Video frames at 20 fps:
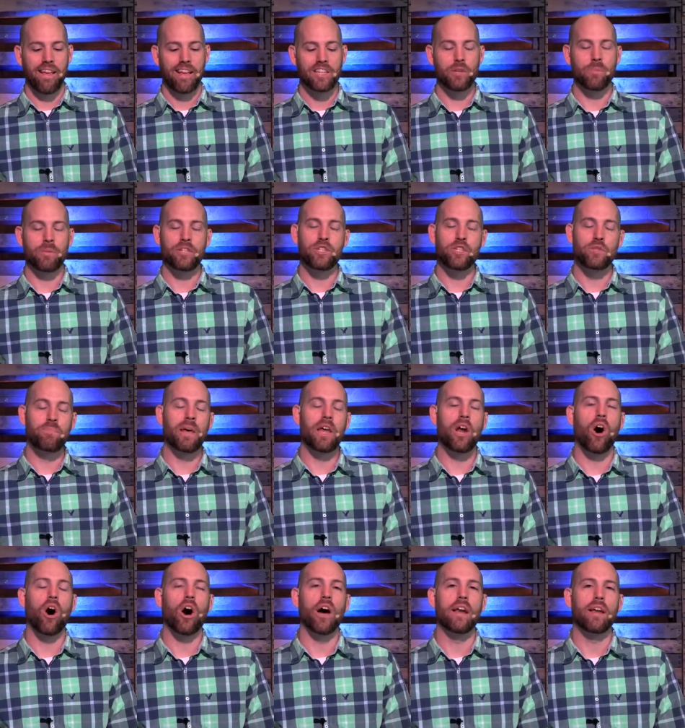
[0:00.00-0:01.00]
to be spit
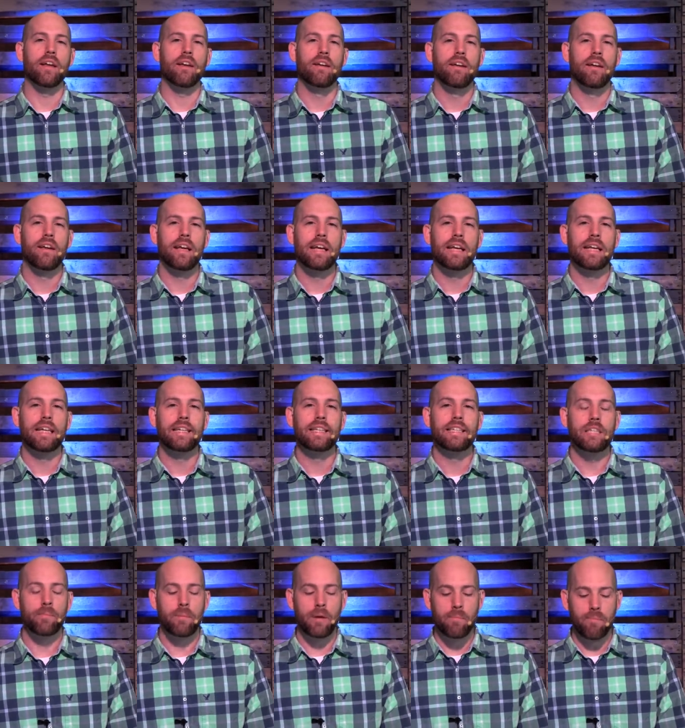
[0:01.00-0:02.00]
on
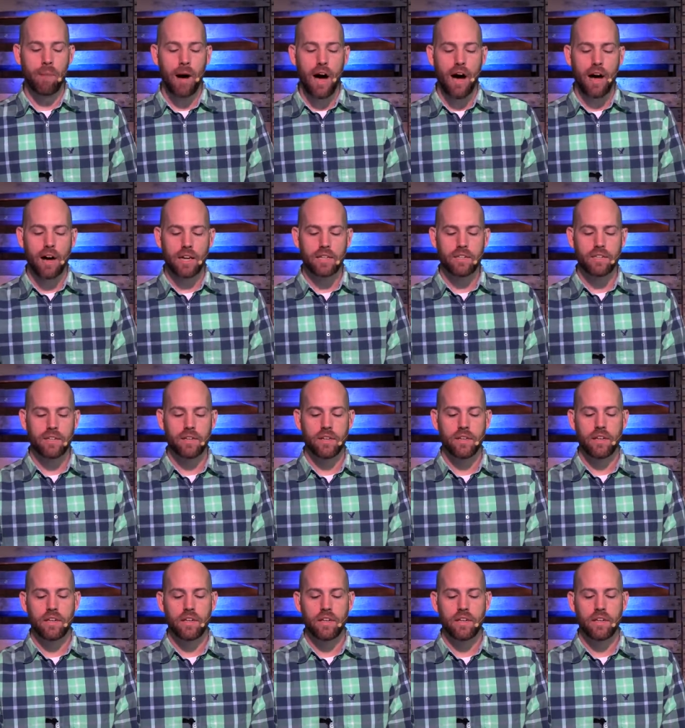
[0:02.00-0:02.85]
to be mocked,